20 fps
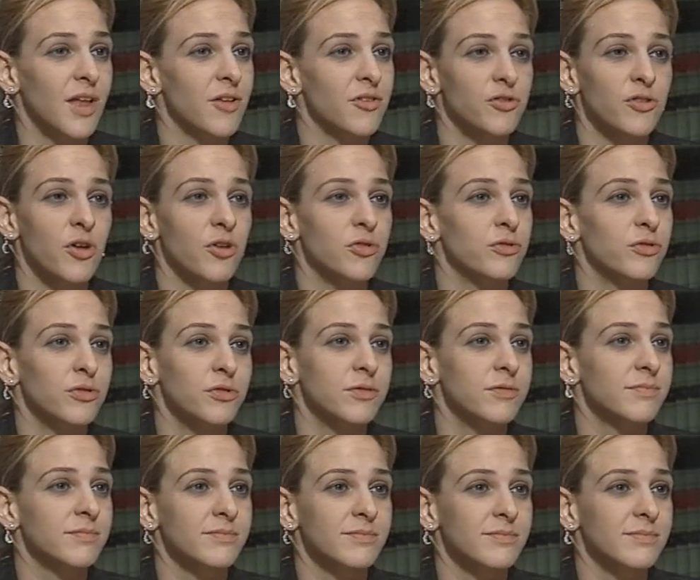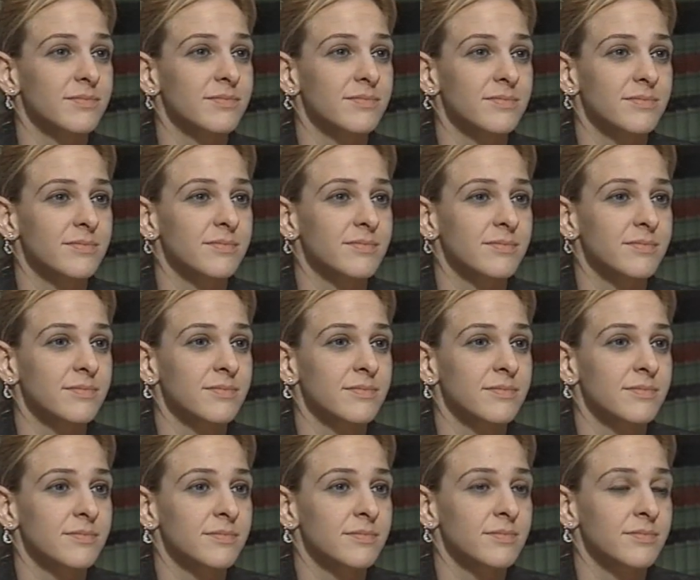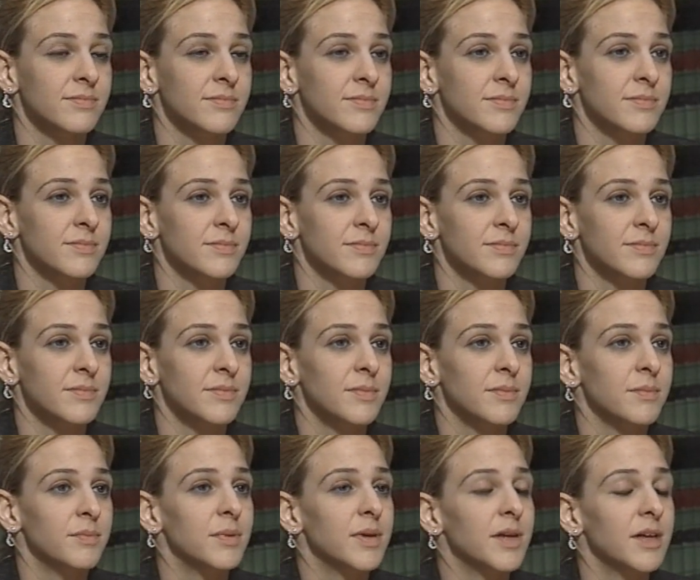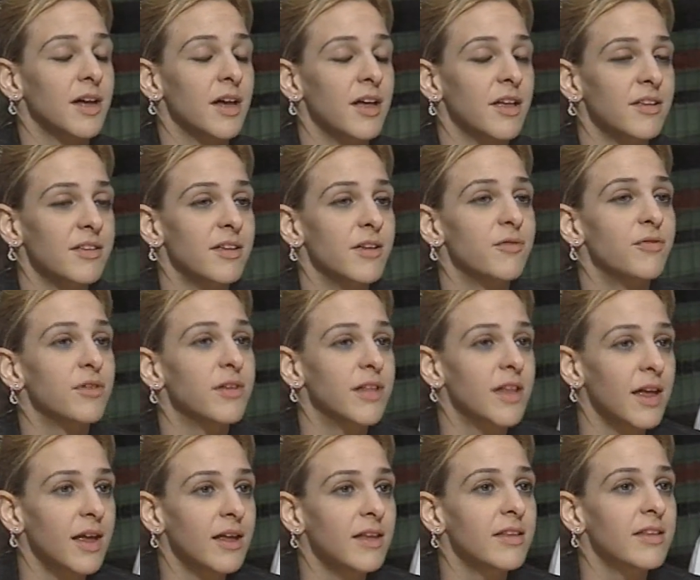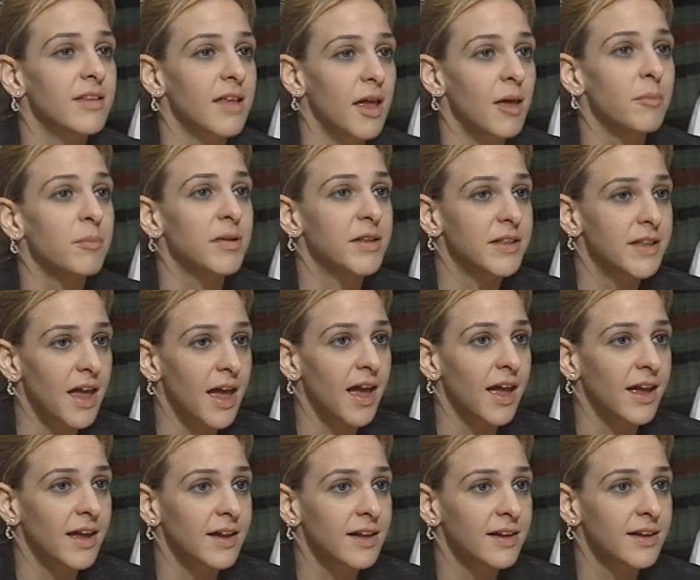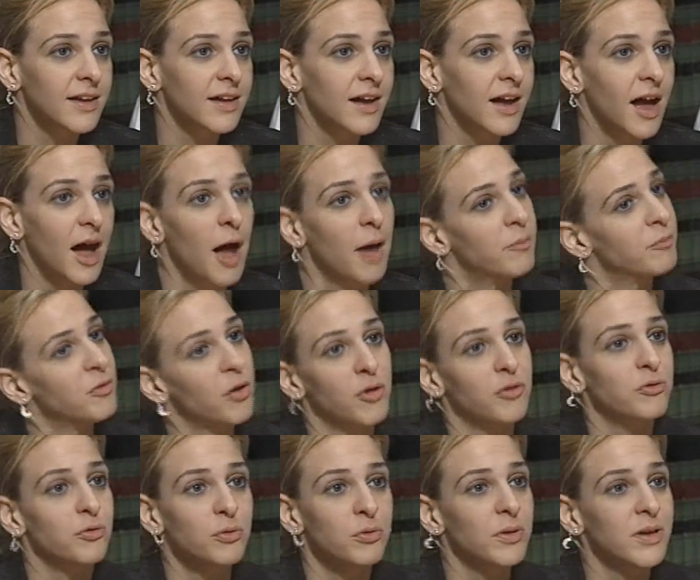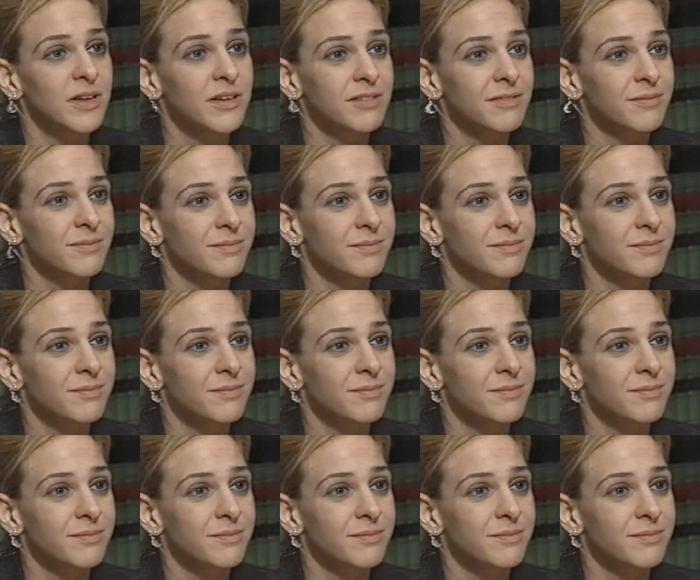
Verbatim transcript: That's not true. Why would they tell me that? Why would they, they, they because make up that If they say me that, I'm not doing.